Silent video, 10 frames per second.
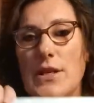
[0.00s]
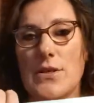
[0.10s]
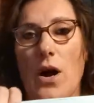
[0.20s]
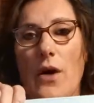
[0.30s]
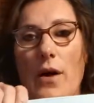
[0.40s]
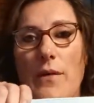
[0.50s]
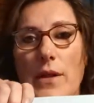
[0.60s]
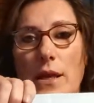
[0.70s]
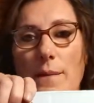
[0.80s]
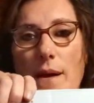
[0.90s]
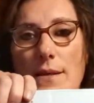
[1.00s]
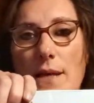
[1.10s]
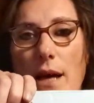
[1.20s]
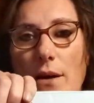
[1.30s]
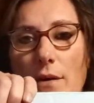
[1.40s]
These are on the eBay
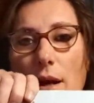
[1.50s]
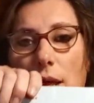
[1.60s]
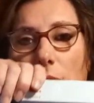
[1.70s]
site already.